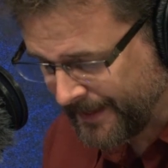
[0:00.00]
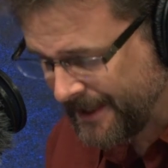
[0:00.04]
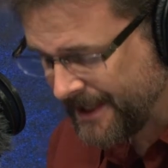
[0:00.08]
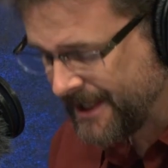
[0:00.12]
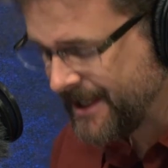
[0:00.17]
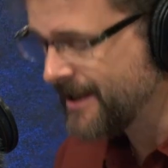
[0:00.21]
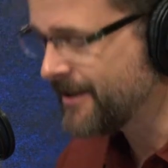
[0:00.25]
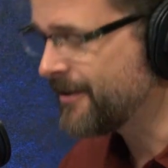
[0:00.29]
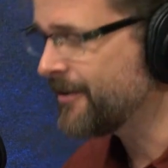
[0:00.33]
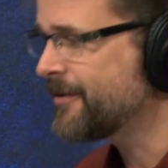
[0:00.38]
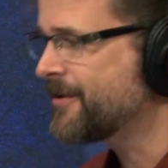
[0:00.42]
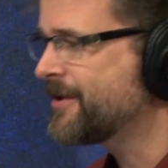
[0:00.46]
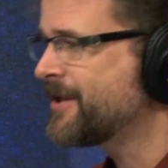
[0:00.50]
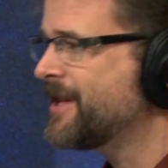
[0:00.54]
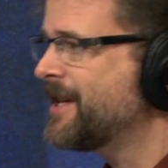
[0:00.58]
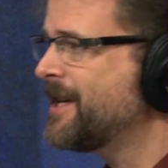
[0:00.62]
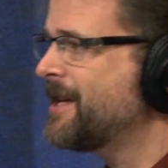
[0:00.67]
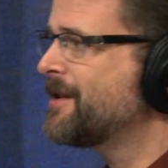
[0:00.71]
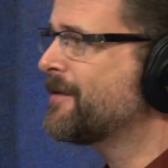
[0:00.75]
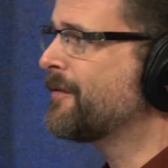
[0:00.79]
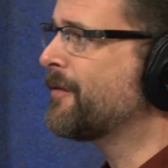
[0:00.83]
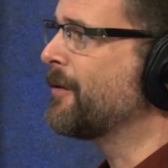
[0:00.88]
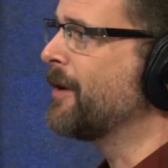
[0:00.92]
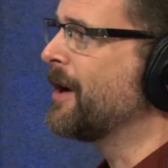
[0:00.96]
He
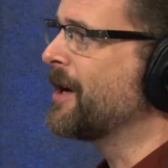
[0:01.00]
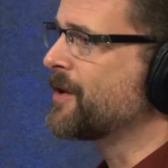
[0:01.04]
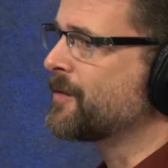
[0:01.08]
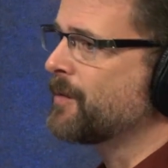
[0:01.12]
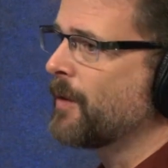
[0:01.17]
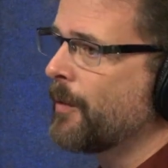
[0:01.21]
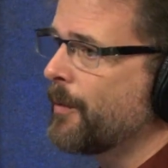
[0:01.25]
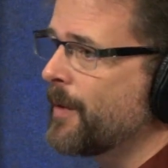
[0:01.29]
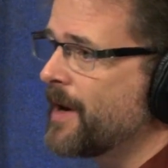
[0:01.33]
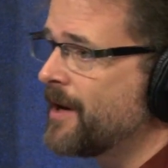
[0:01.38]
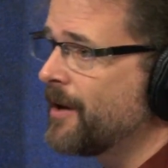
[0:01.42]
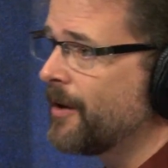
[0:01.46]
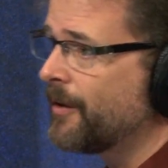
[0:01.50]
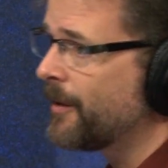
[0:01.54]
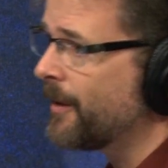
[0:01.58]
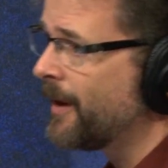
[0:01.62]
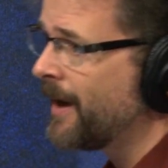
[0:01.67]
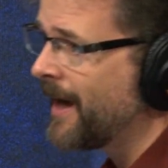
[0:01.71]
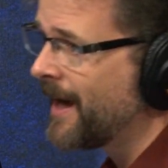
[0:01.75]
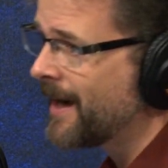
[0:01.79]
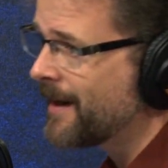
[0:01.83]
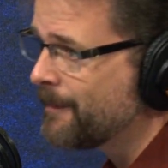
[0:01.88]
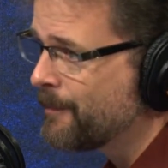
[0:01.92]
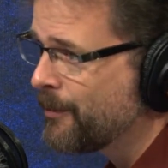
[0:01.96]
intercedes for us where we don't know
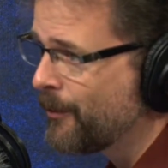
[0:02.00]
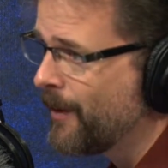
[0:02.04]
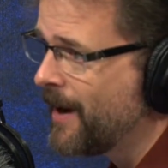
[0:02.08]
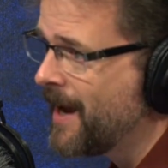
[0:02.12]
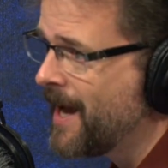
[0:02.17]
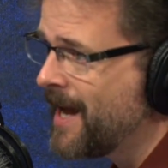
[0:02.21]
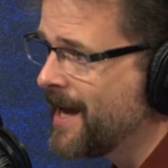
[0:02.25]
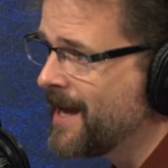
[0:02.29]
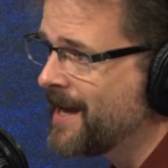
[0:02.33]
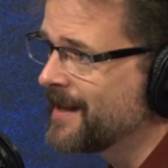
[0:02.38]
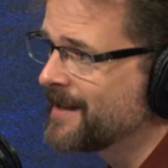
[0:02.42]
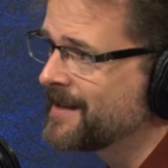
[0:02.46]
how to pray.